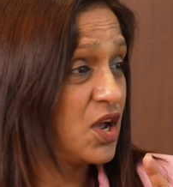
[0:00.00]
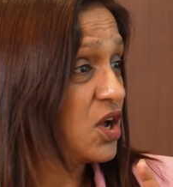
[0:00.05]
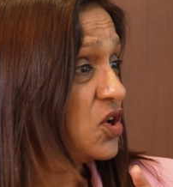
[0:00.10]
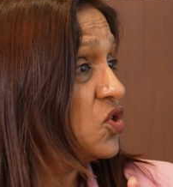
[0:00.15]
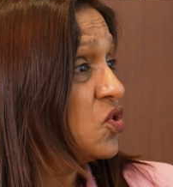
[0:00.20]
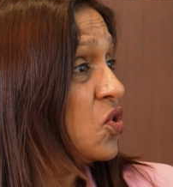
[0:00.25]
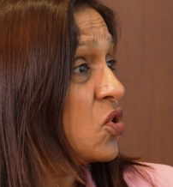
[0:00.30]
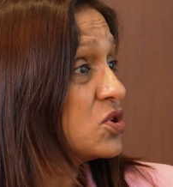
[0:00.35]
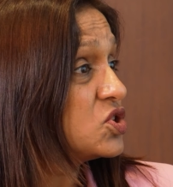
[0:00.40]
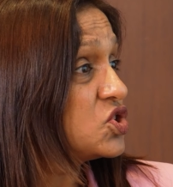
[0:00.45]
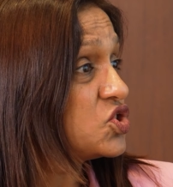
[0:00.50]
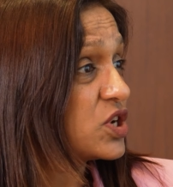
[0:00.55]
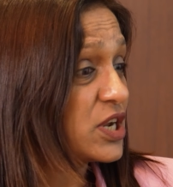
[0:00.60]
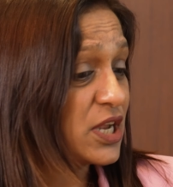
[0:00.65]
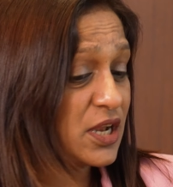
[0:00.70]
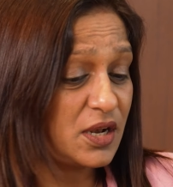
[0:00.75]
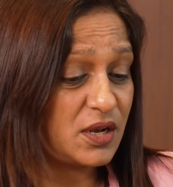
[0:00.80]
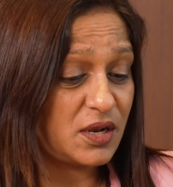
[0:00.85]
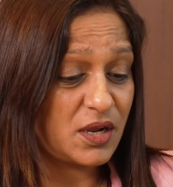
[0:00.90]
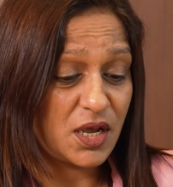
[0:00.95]
no
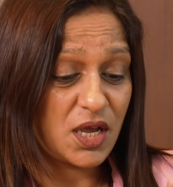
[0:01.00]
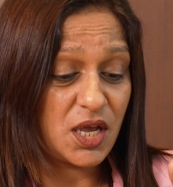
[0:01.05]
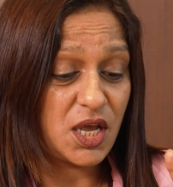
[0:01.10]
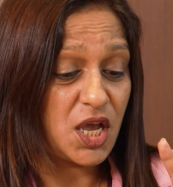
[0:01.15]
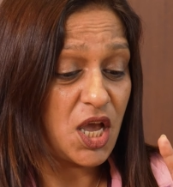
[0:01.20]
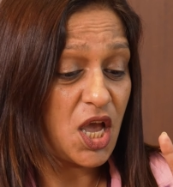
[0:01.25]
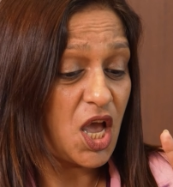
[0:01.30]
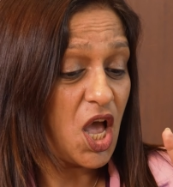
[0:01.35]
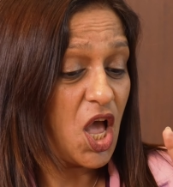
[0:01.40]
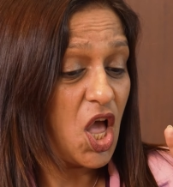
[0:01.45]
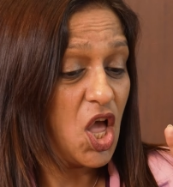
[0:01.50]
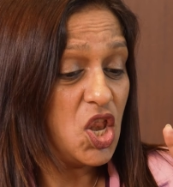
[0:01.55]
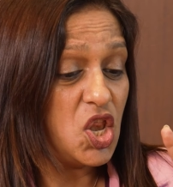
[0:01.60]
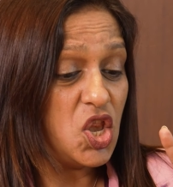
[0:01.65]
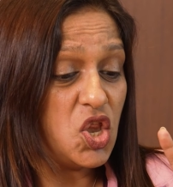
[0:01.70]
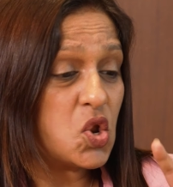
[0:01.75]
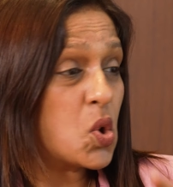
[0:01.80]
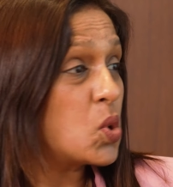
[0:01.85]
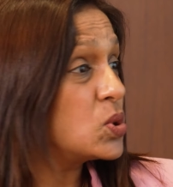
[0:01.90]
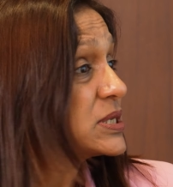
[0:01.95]
drill,
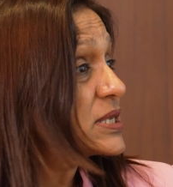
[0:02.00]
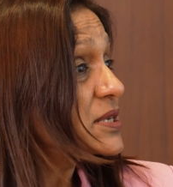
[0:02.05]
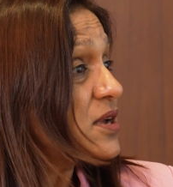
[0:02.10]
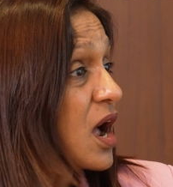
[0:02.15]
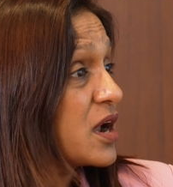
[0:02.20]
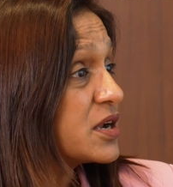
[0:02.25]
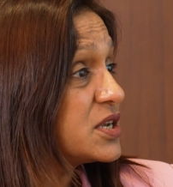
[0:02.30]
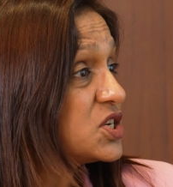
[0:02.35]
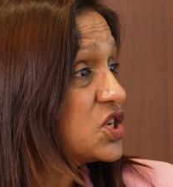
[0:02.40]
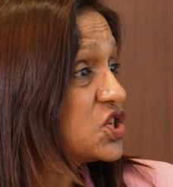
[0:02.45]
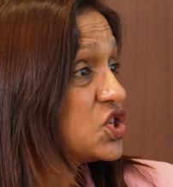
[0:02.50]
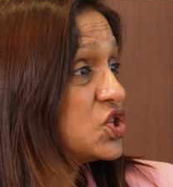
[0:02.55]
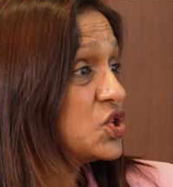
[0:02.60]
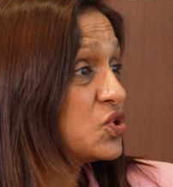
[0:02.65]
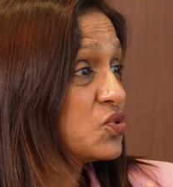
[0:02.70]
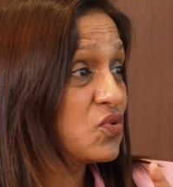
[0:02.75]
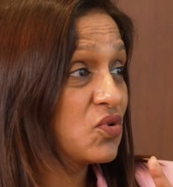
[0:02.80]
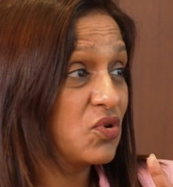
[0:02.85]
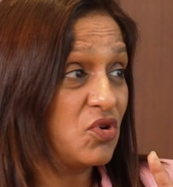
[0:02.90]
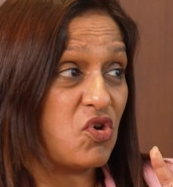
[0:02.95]
no scar
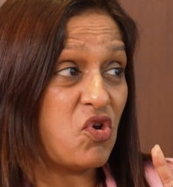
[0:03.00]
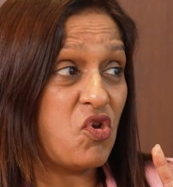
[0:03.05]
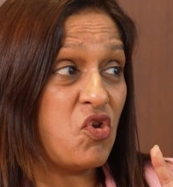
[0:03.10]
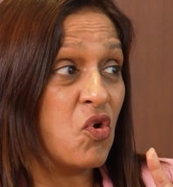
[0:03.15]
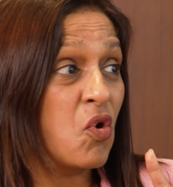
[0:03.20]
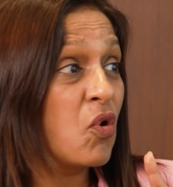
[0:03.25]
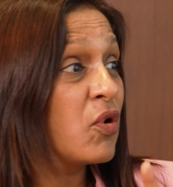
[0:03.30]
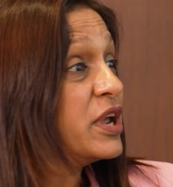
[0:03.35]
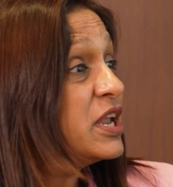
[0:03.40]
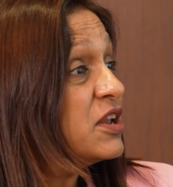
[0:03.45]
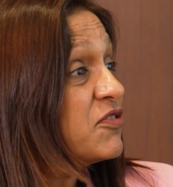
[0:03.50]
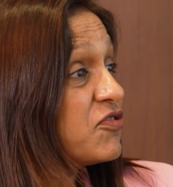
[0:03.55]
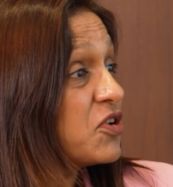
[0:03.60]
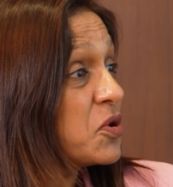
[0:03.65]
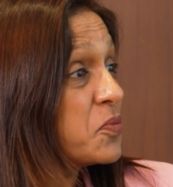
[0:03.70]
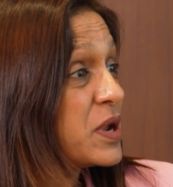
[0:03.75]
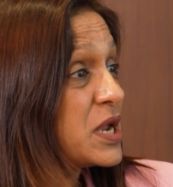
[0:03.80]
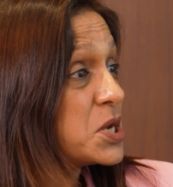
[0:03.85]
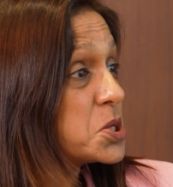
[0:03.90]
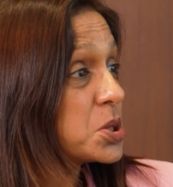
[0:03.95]
tissue, no
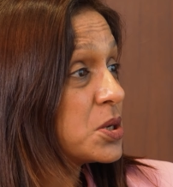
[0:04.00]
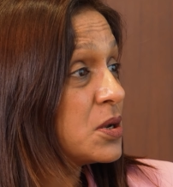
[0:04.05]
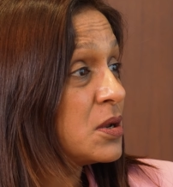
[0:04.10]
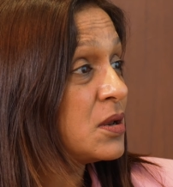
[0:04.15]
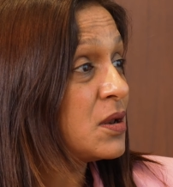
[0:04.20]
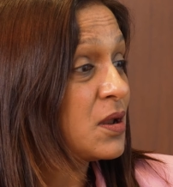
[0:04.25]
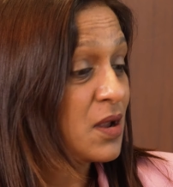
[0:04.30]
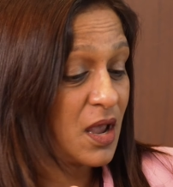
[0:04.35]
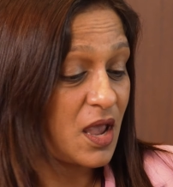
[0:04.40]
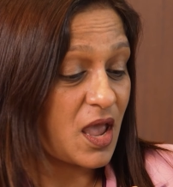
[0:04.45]
inflammation,